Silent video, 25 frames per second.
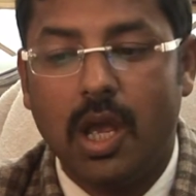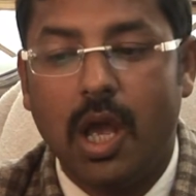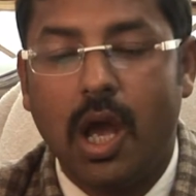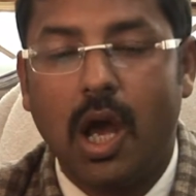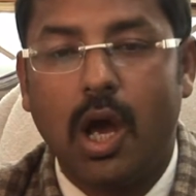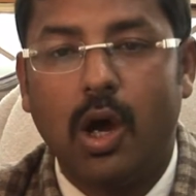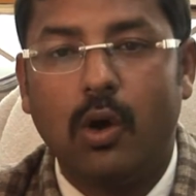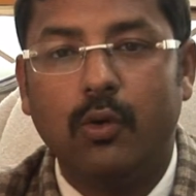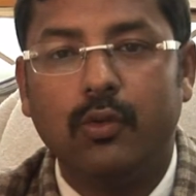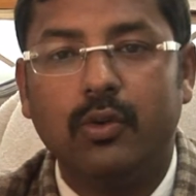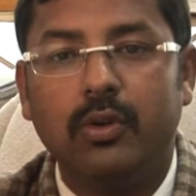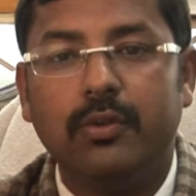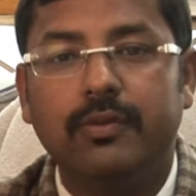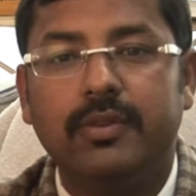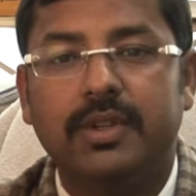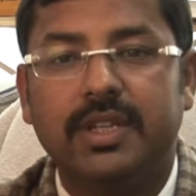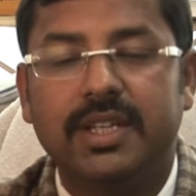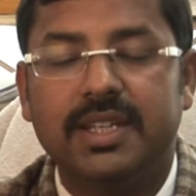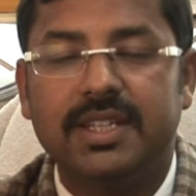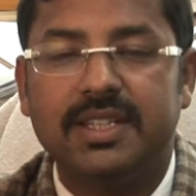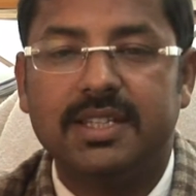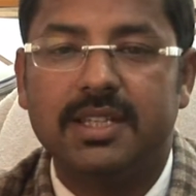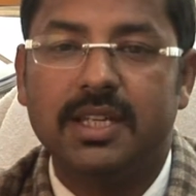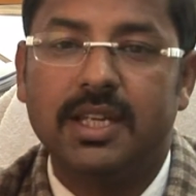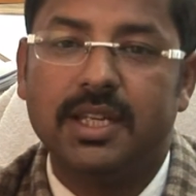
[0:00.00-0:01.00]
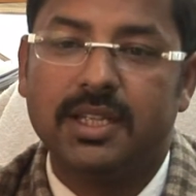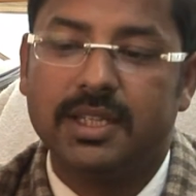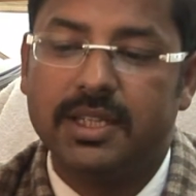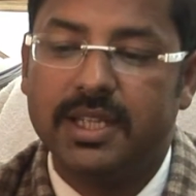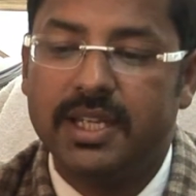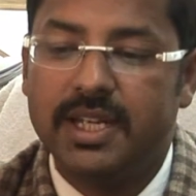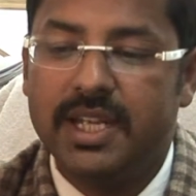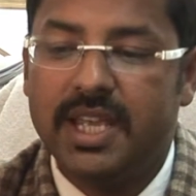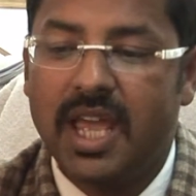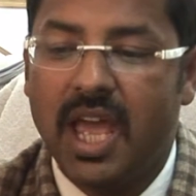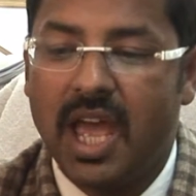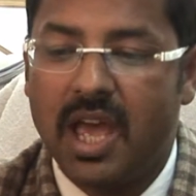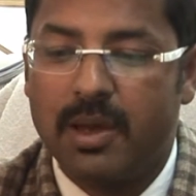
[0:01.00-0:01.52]
Out of these,
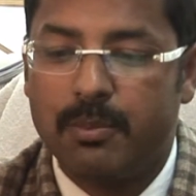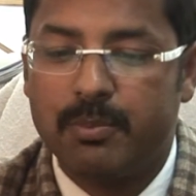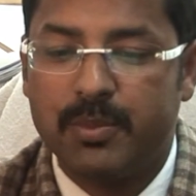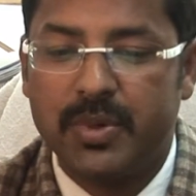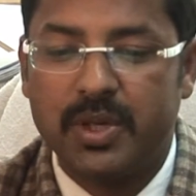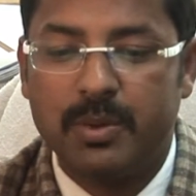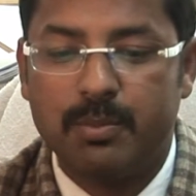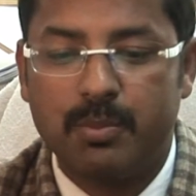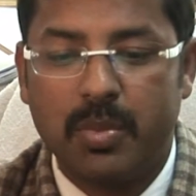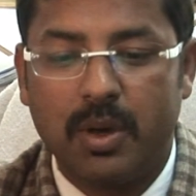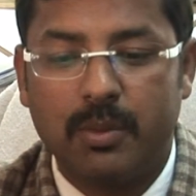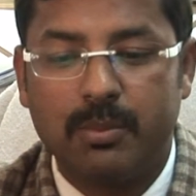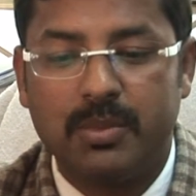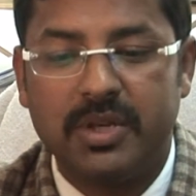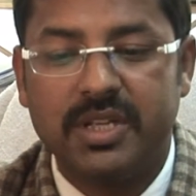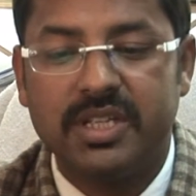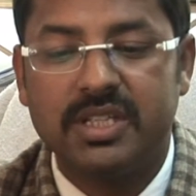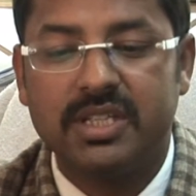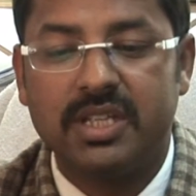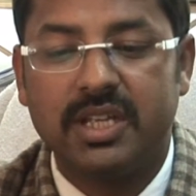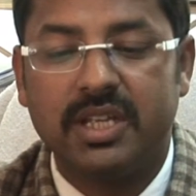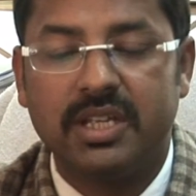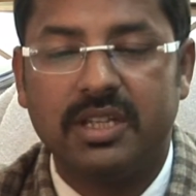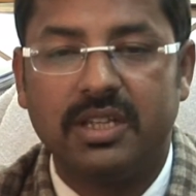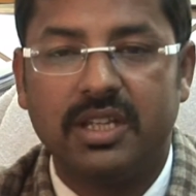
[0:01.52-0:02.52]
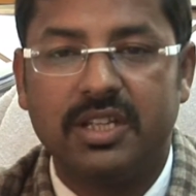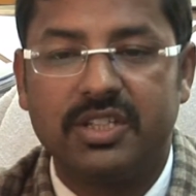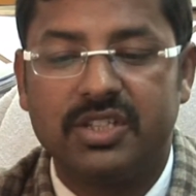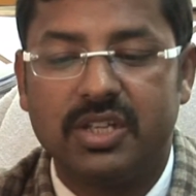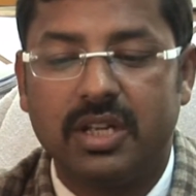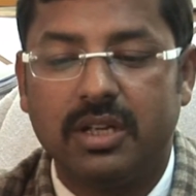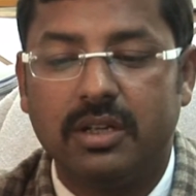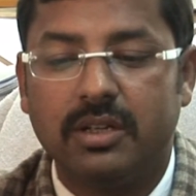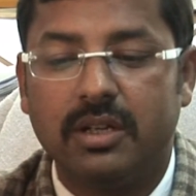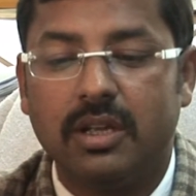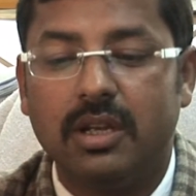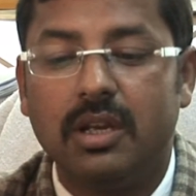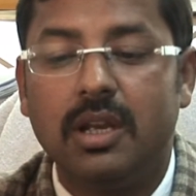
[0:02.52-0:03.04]
3 have been published in the
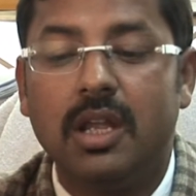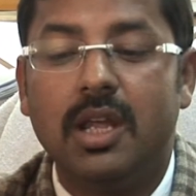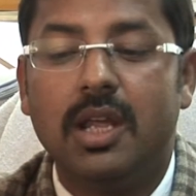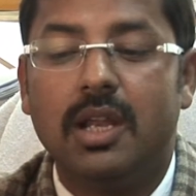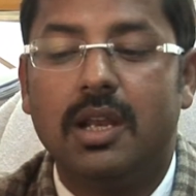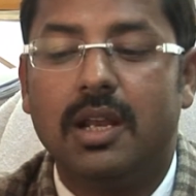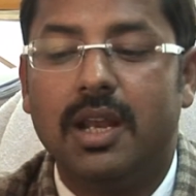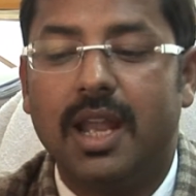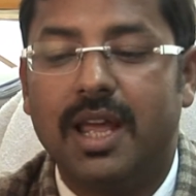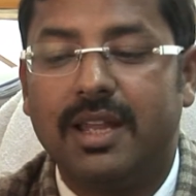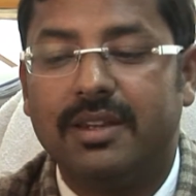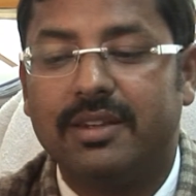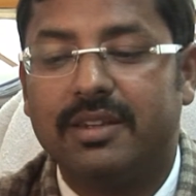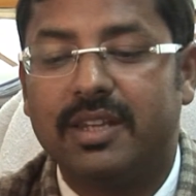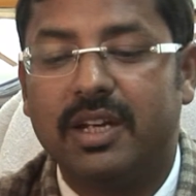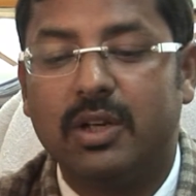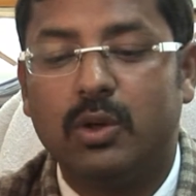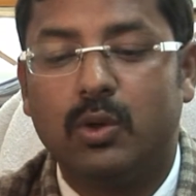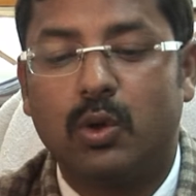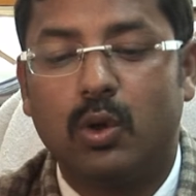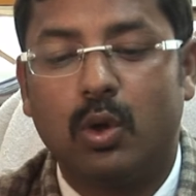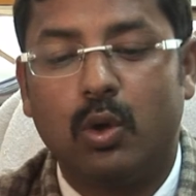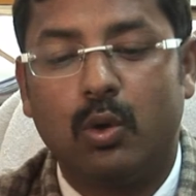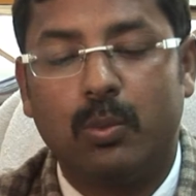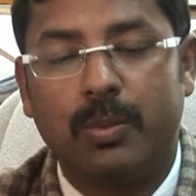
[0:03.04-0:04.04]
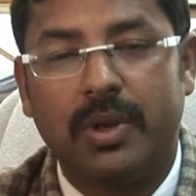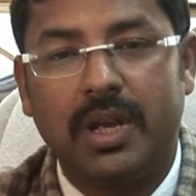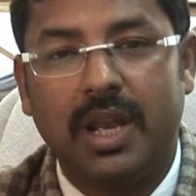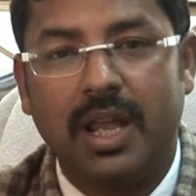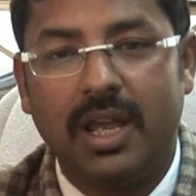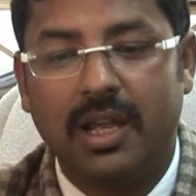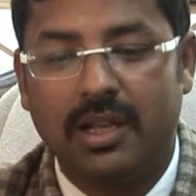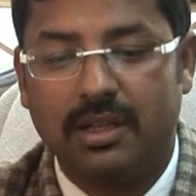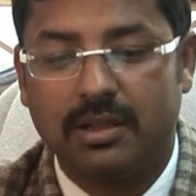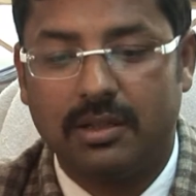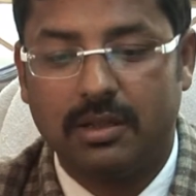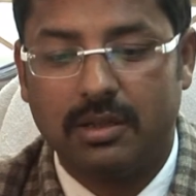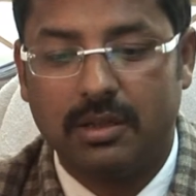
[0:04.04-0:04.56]
journal Lancet Global
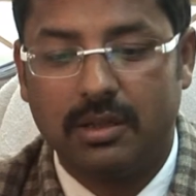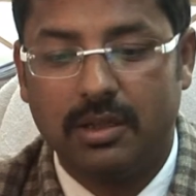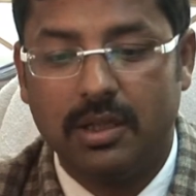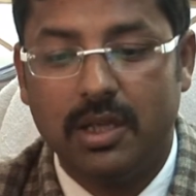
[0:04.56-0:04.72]
Health.